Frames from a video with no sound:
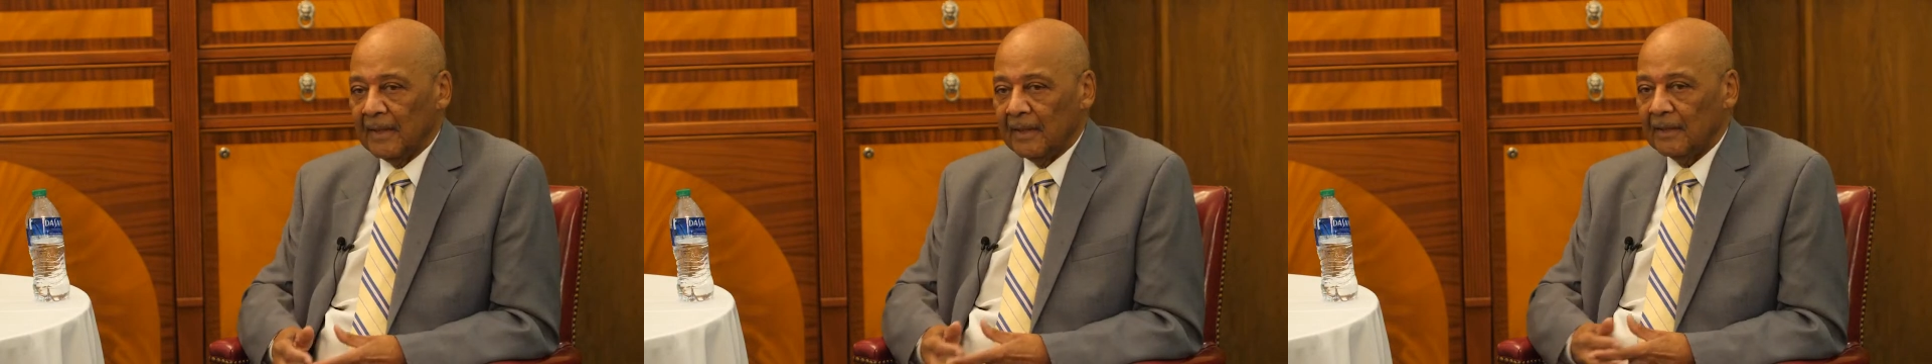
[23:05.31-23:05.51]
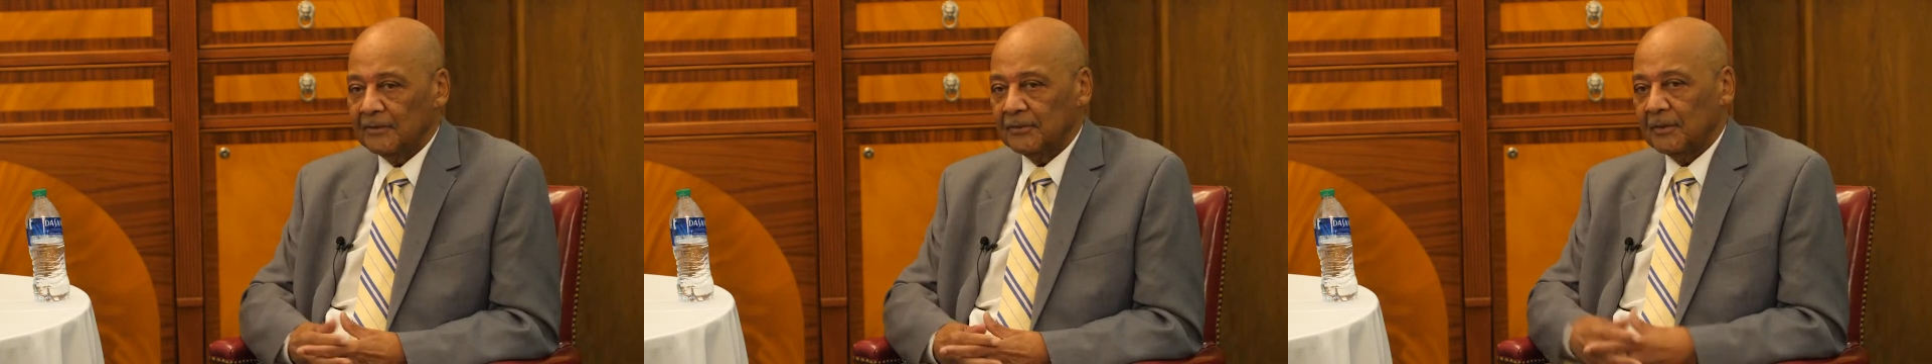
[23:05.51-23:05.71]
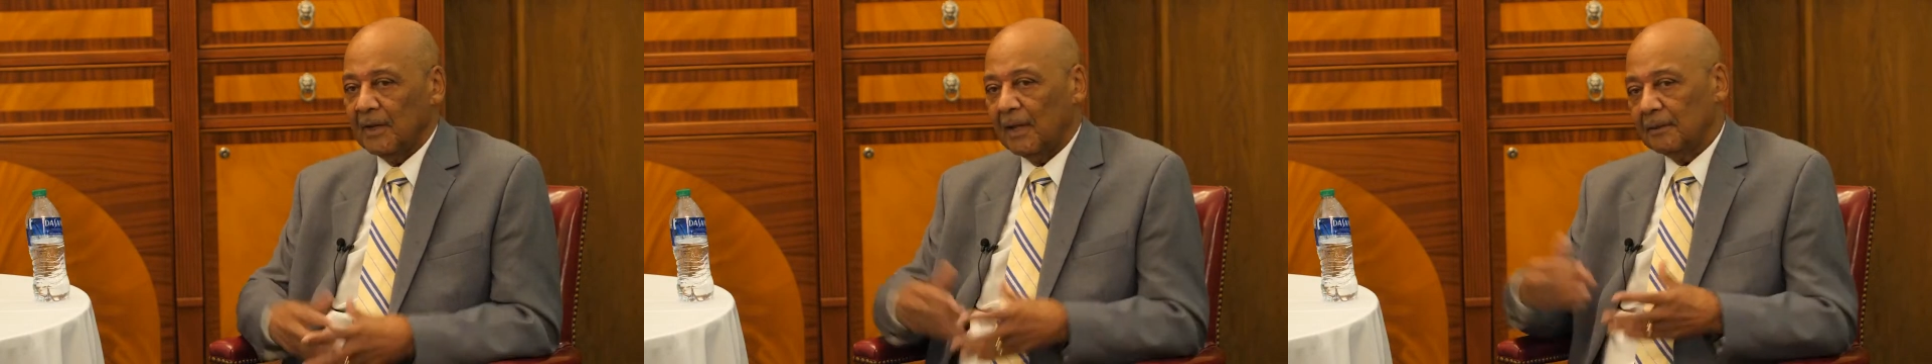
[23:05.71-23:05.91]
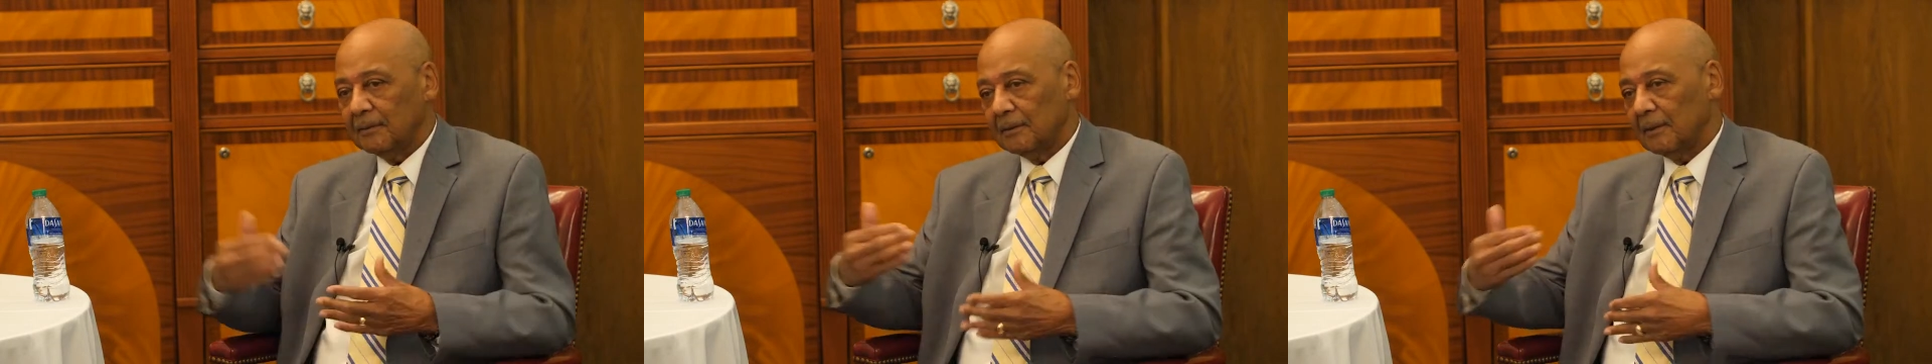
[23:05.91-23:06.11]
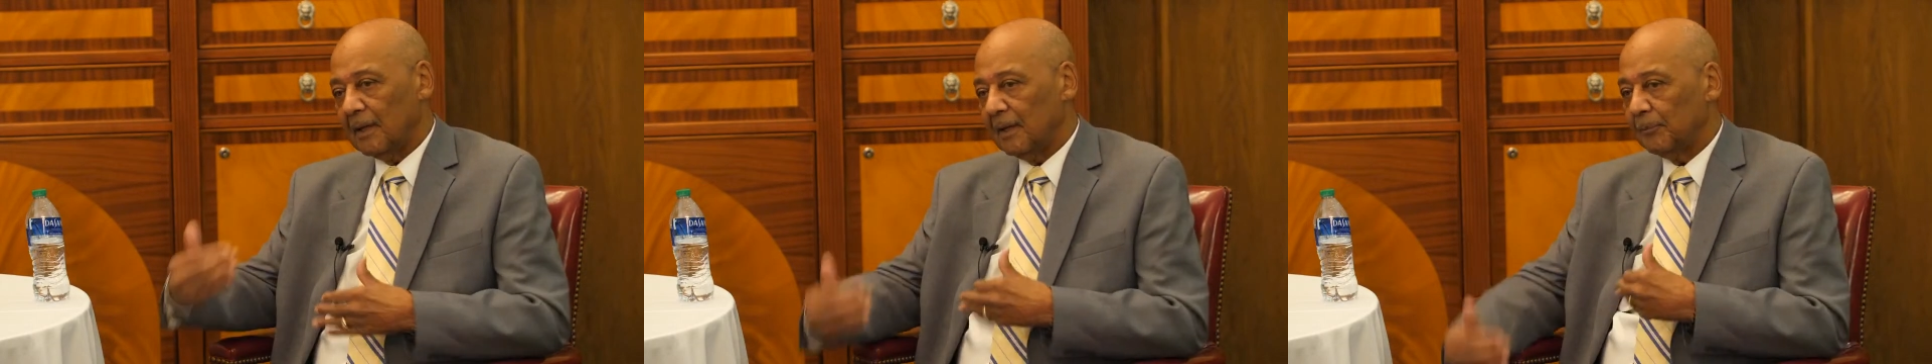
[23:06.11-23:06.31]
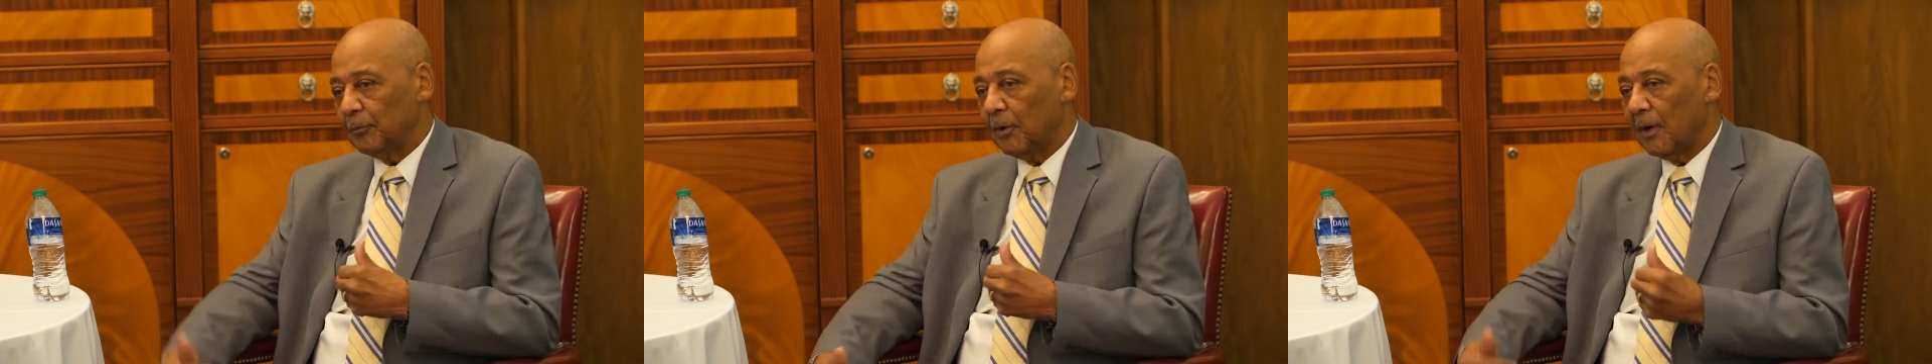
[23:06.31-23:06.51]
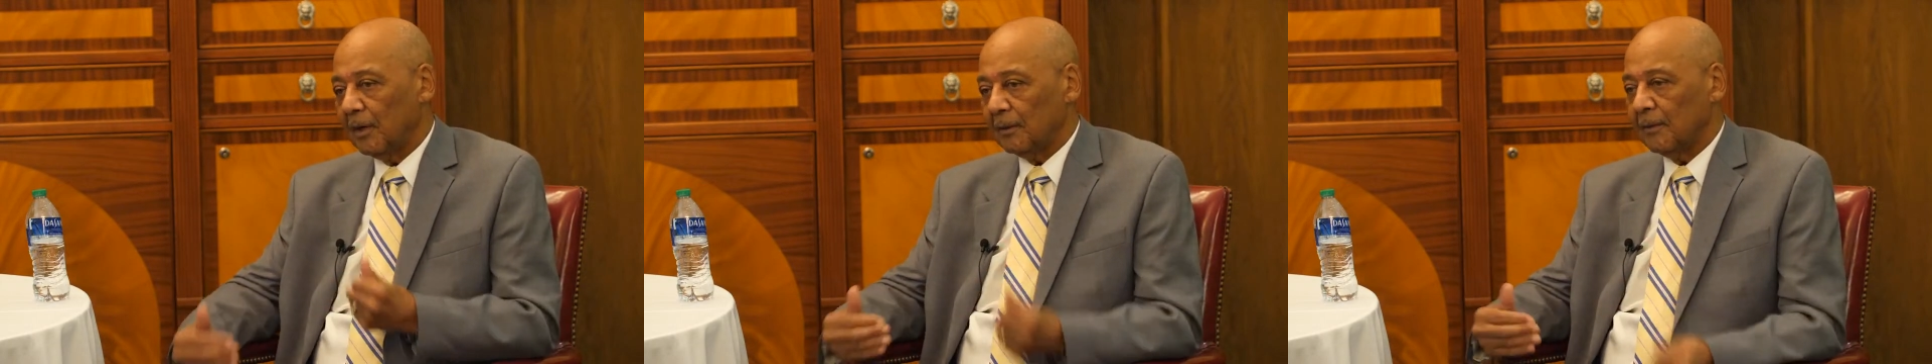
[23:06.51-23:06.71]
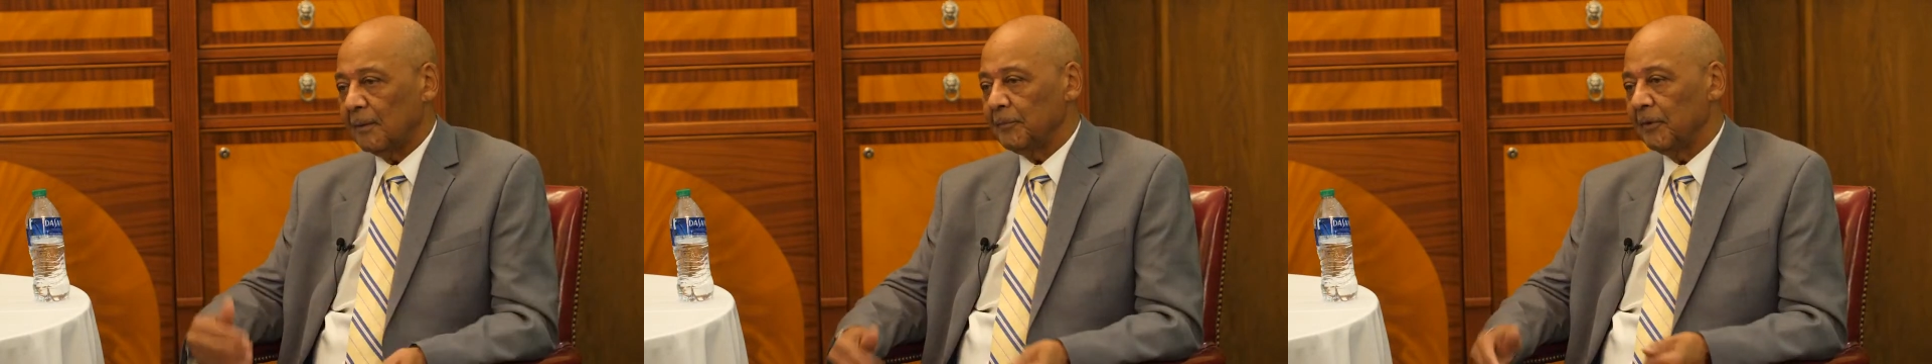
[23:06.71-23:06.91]
and so that I
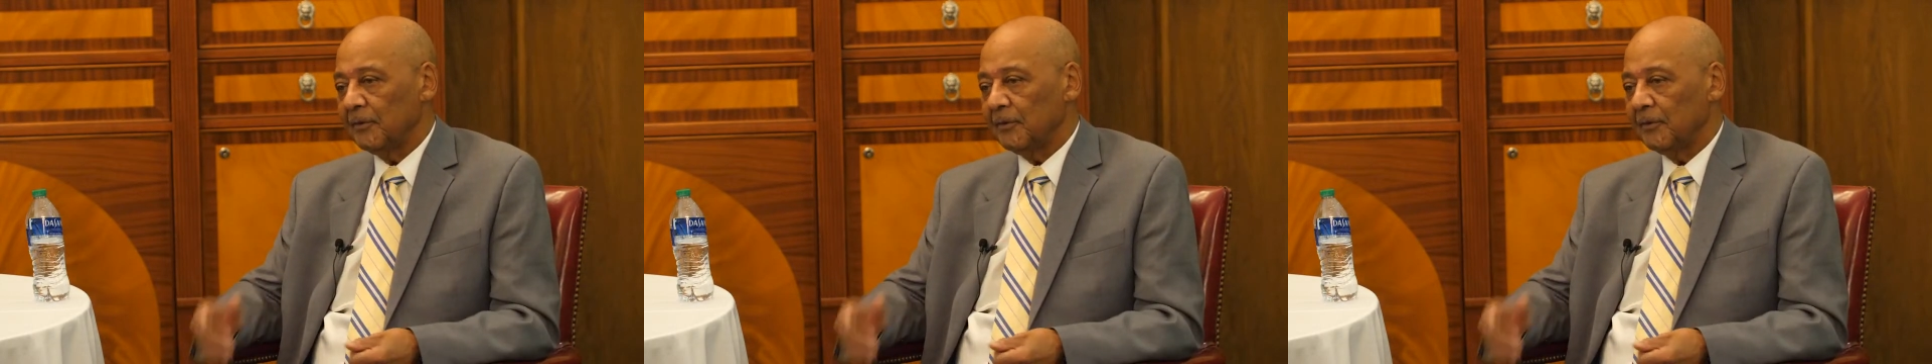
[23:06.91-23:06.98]
parted company.